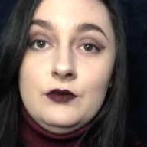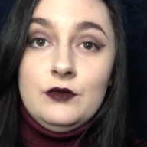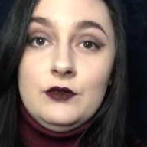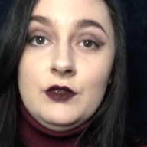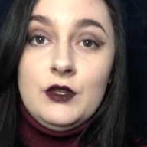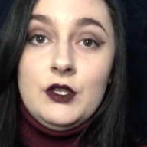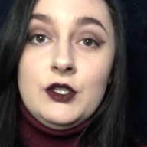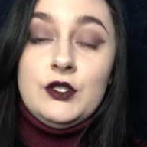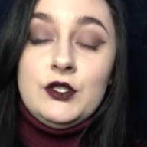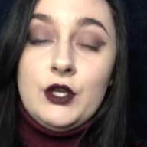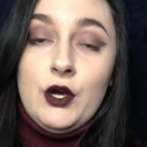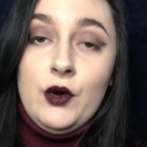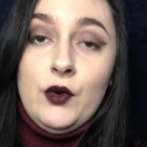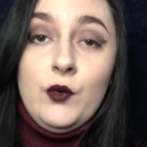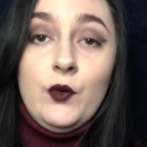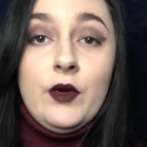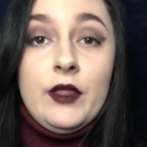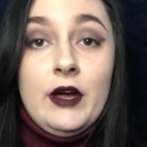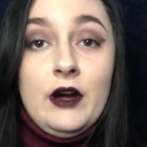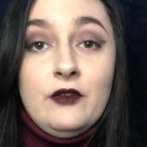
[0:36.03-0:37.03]
So
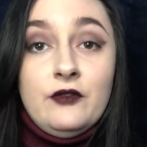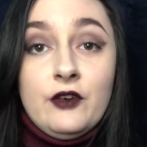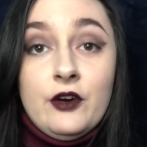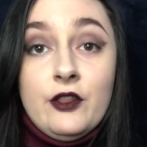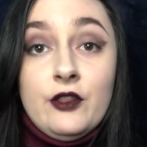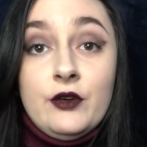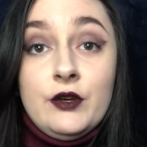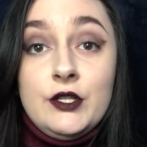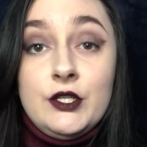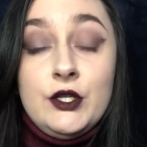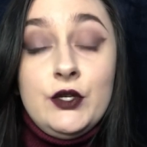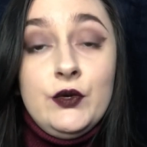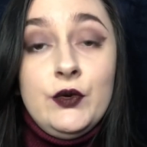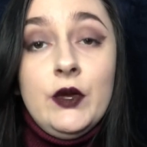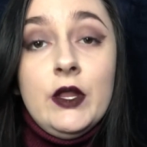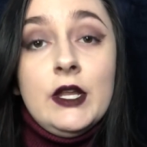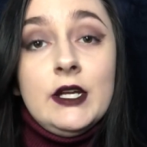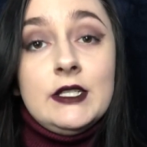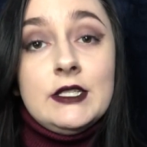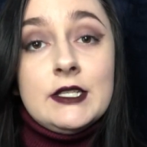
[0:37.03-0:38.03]
without further ado,
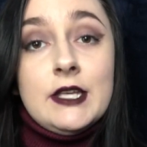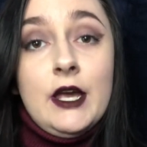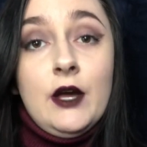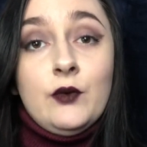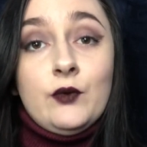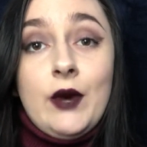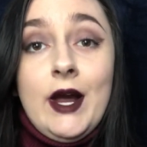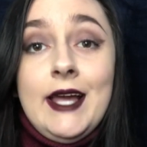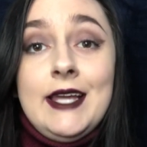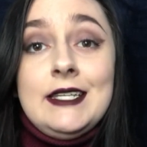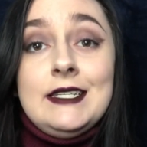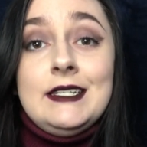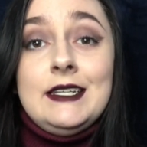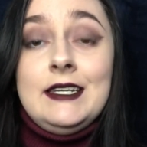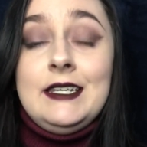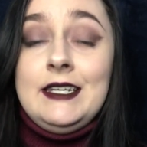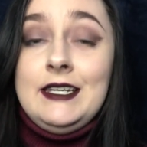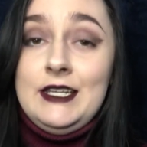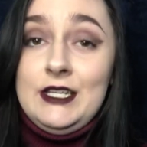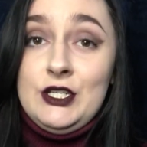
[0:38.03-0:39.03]
let's get right
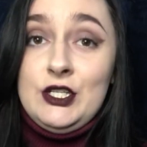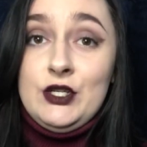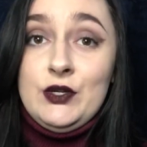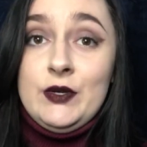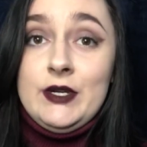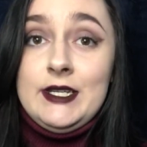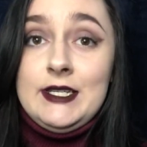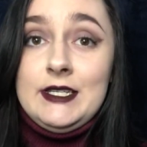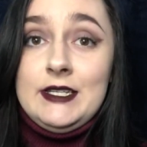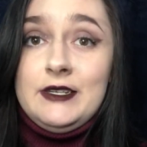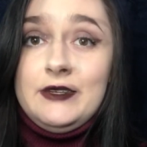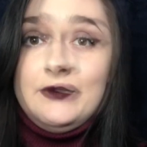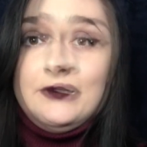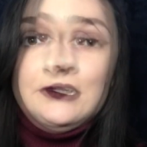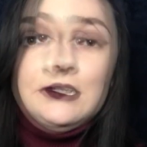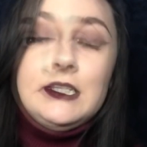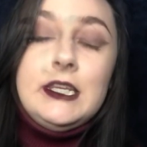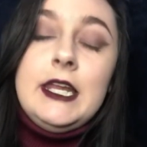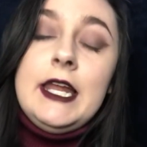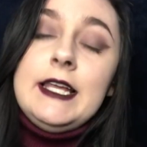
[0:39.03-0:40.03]
into it.
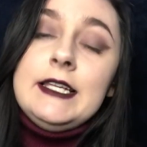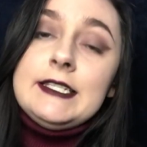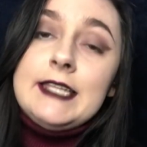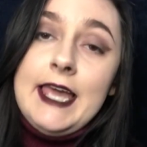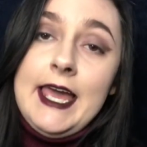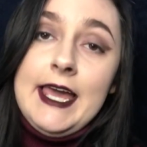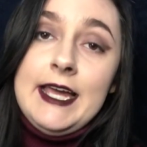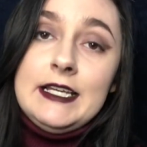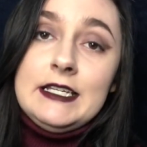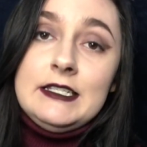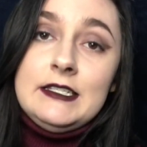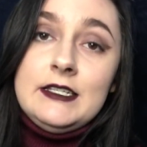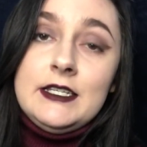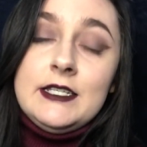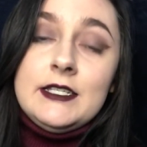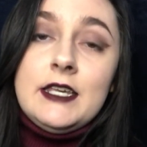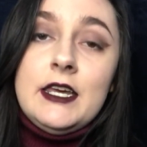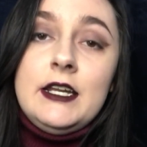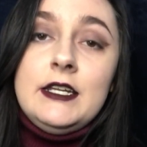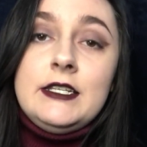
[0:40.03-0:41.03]
Today's case
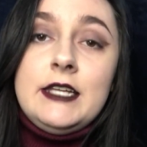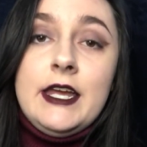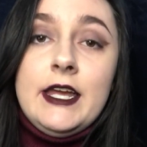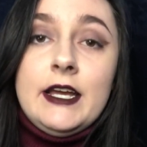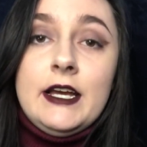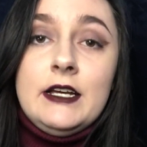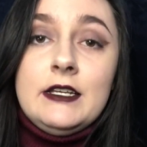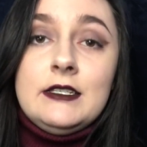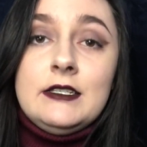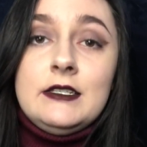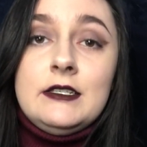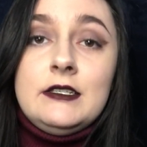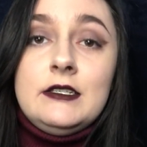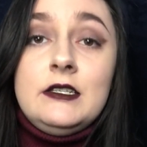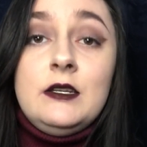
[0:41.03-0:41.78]
is going to take us to